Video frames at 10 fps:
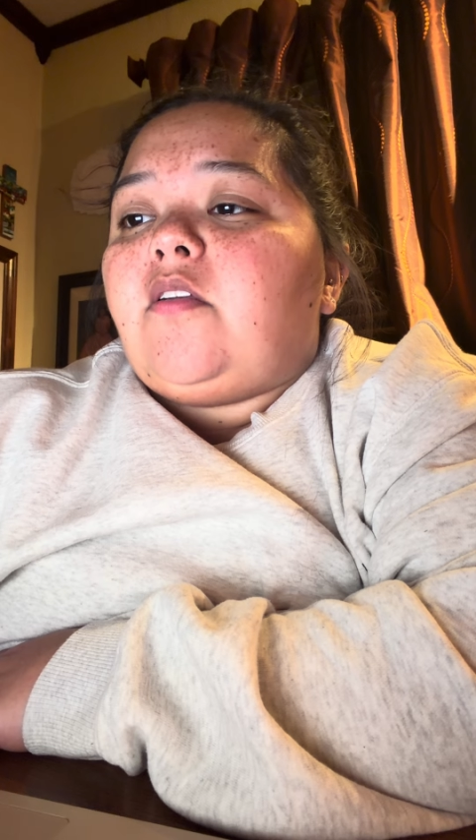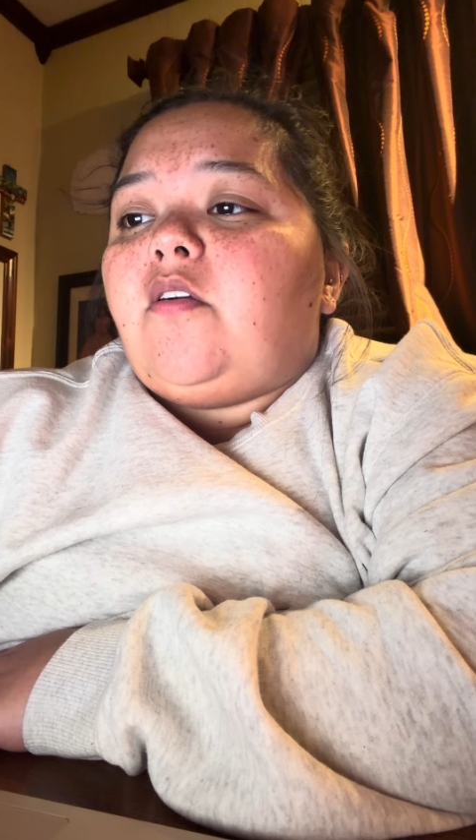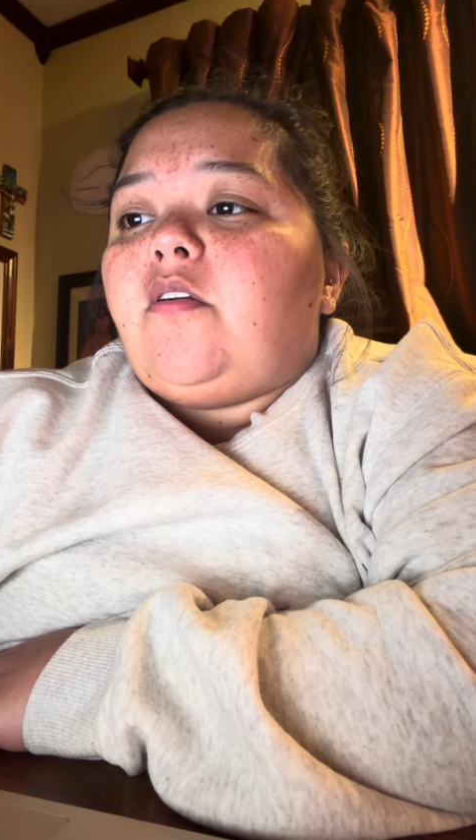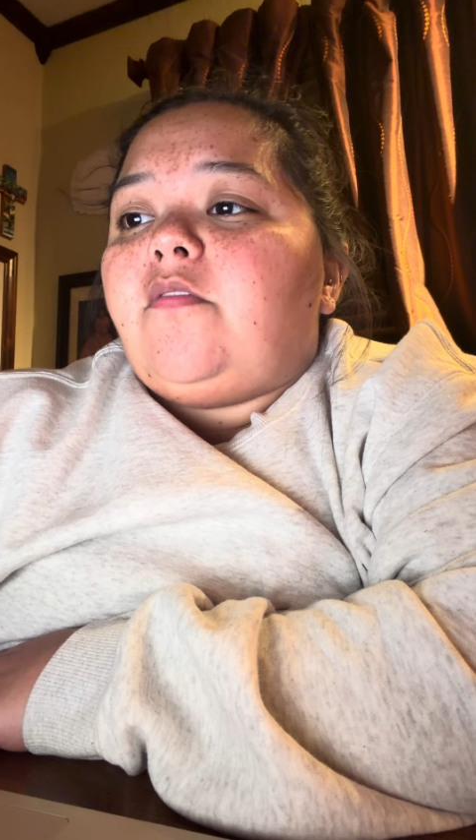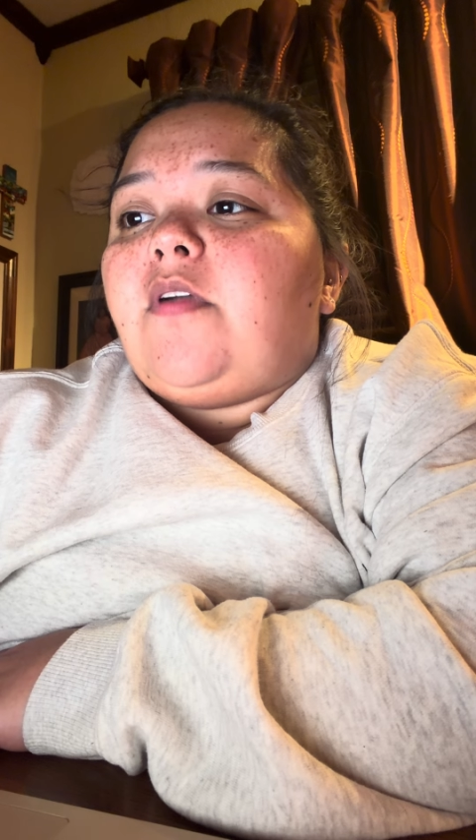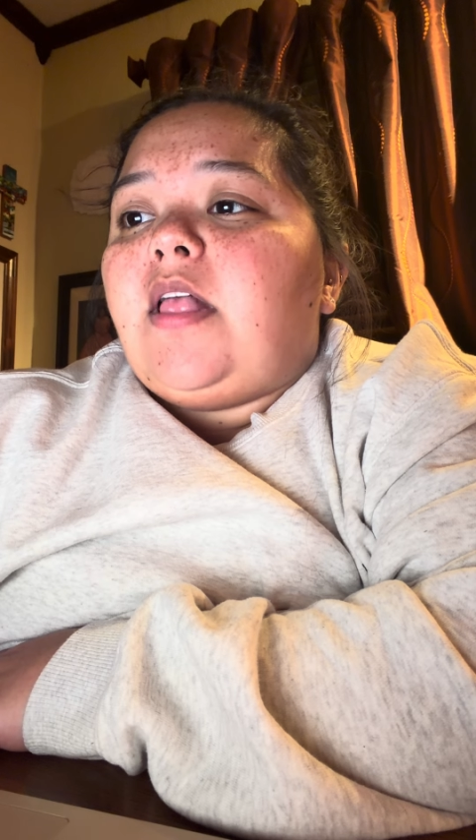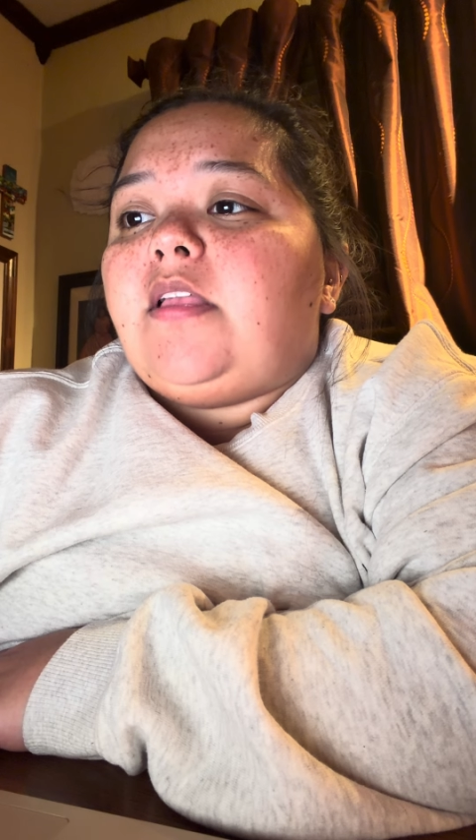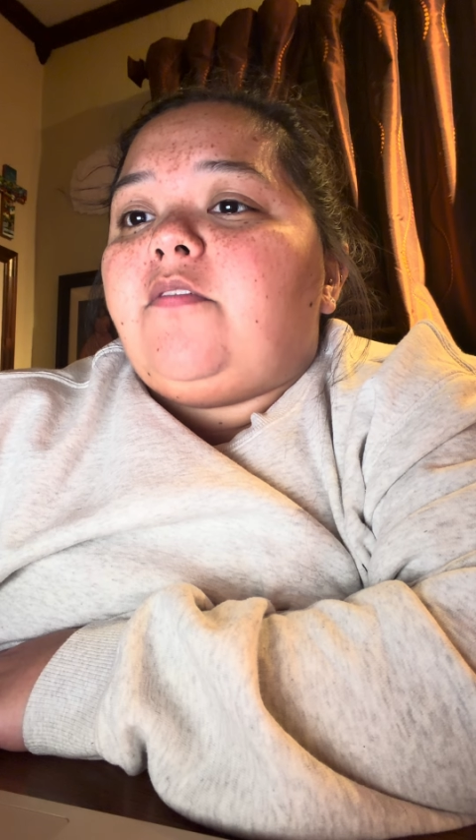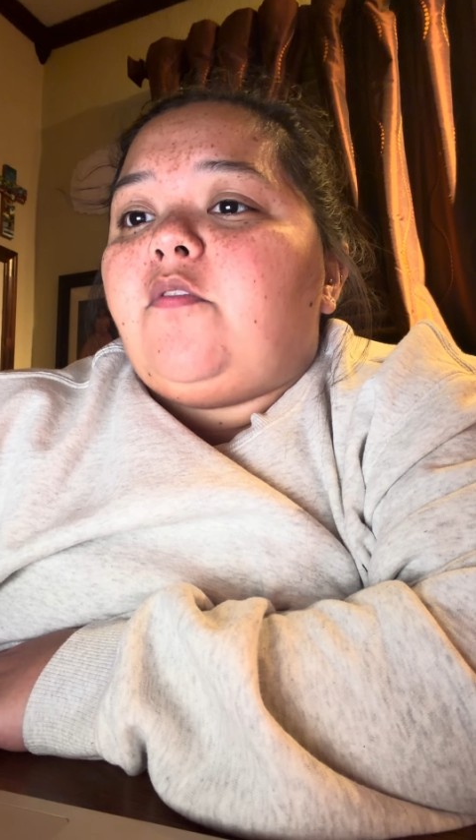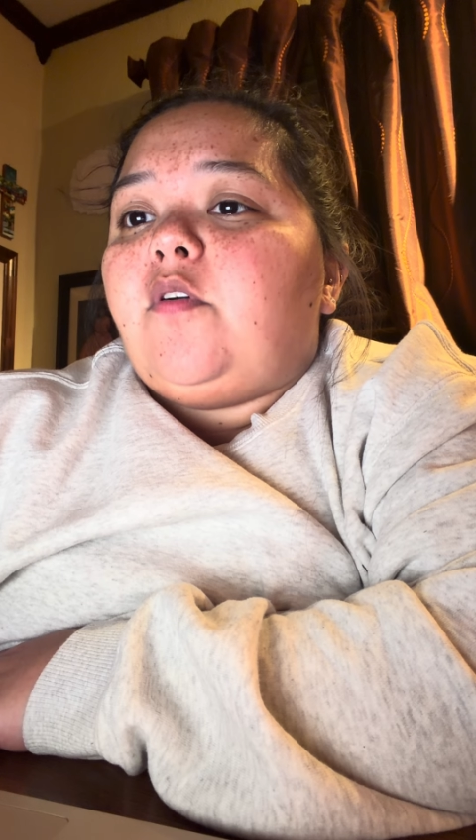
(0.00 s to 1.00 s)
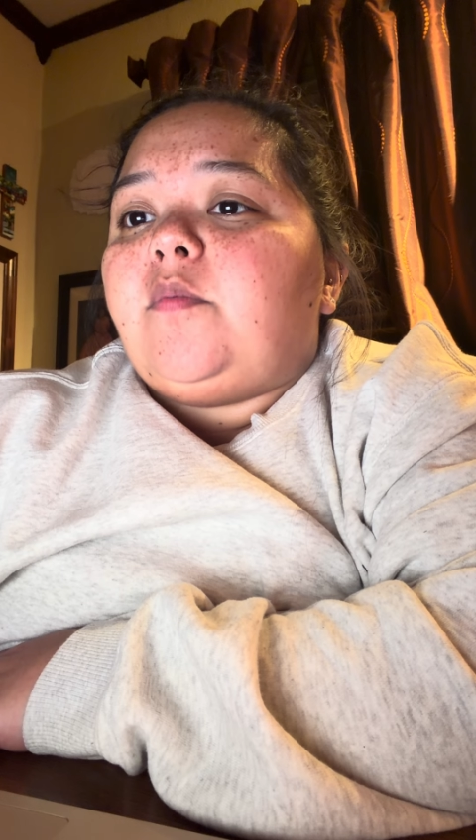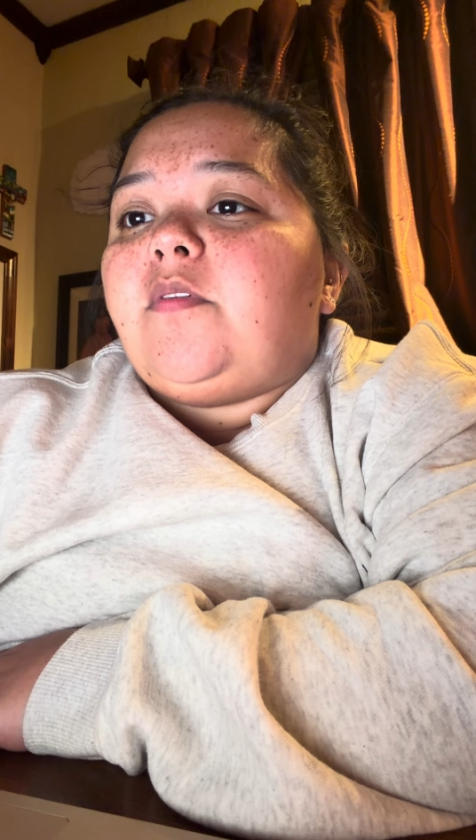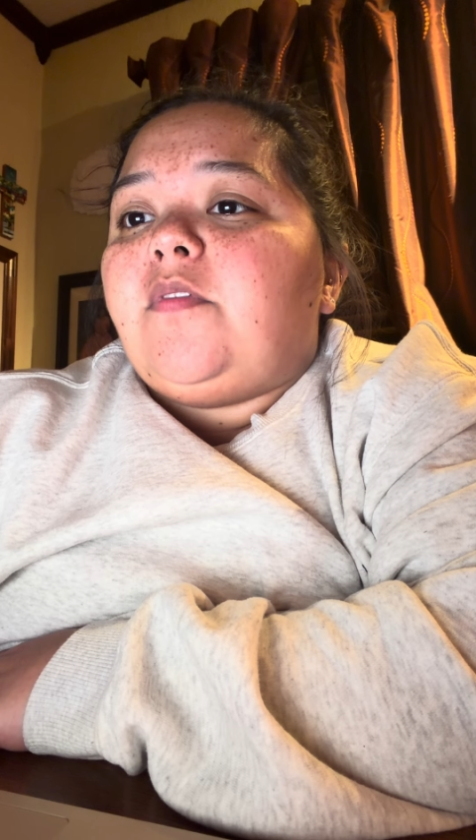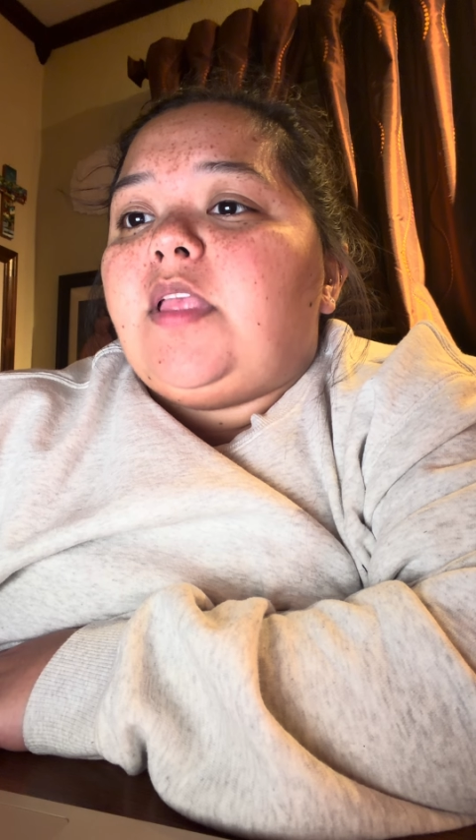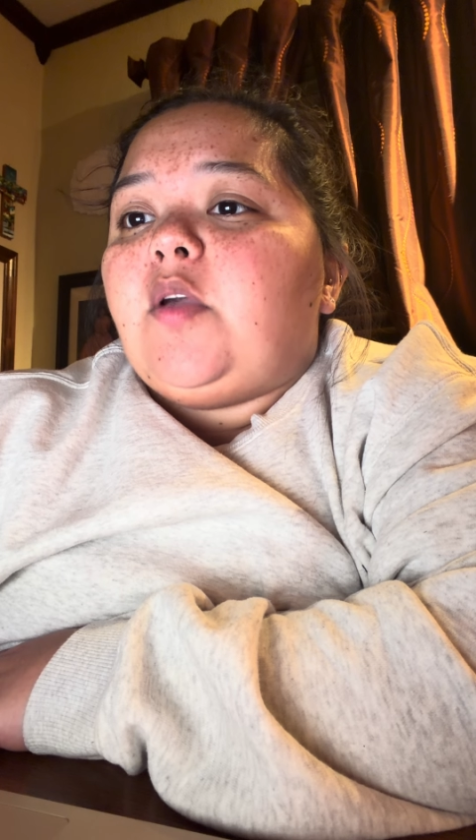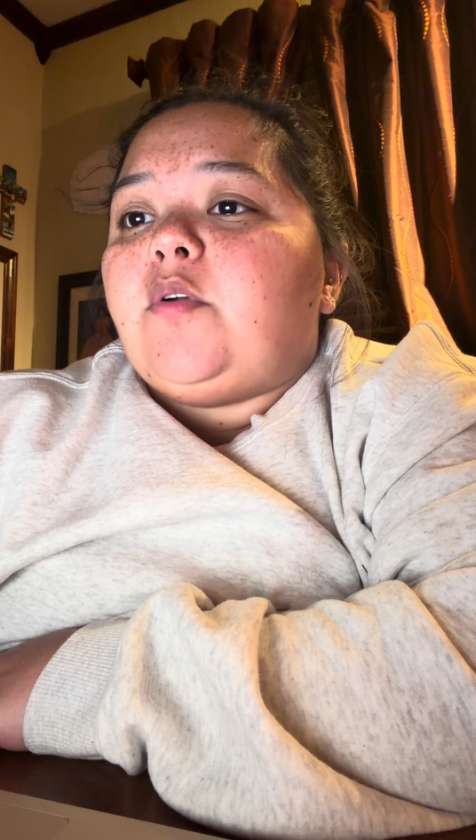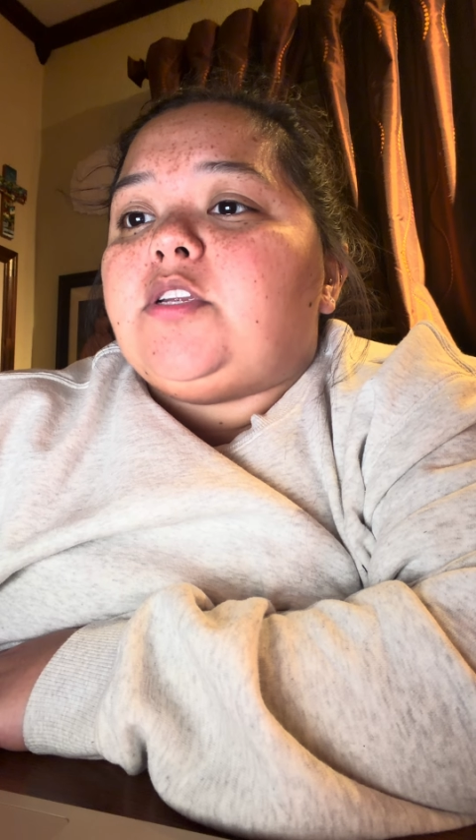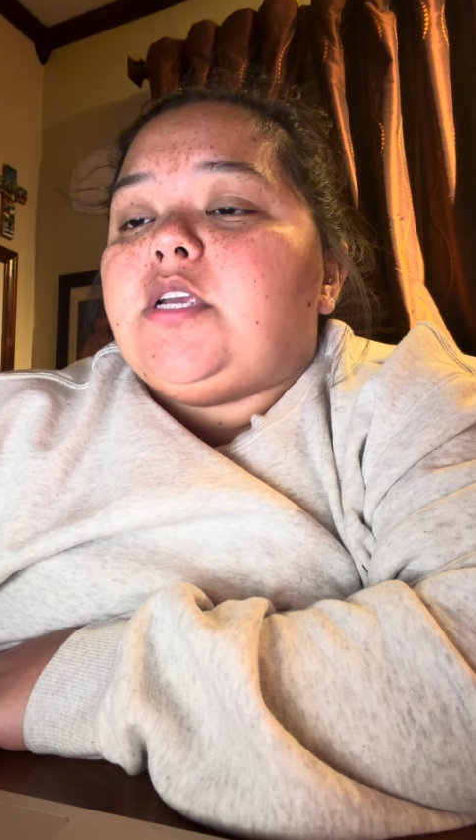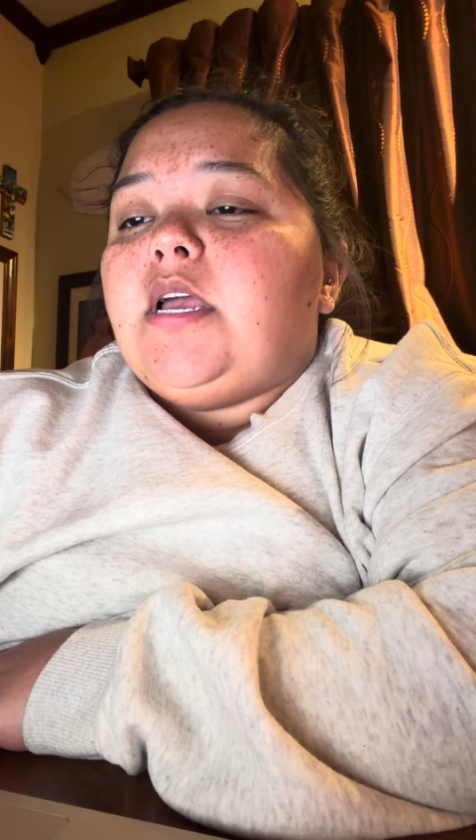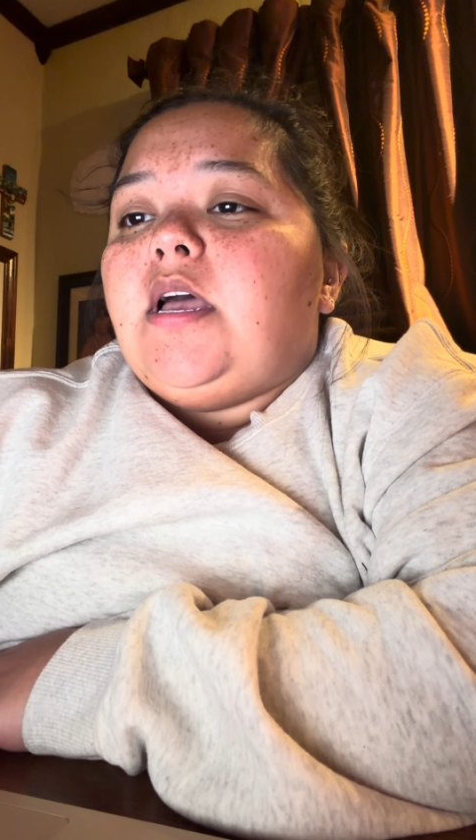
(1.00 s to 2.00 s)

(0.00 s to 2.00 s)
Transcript: are valid forms of language,